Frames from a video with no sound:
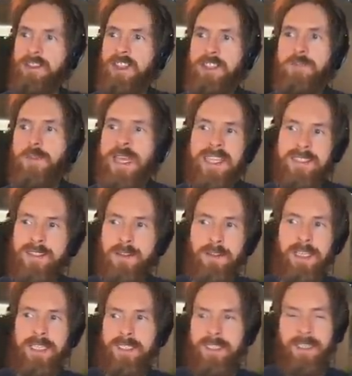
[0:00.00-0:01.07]
just based on
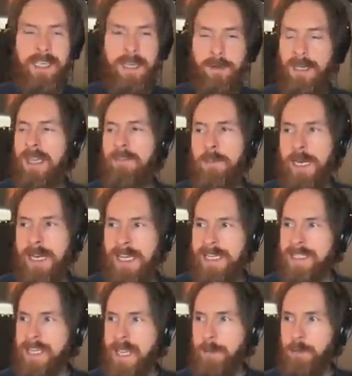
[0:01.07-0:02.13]
this, can you give me an
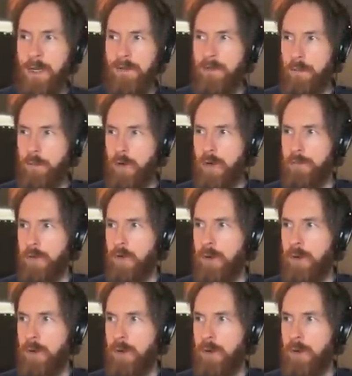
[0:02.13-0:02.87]
example of a prompt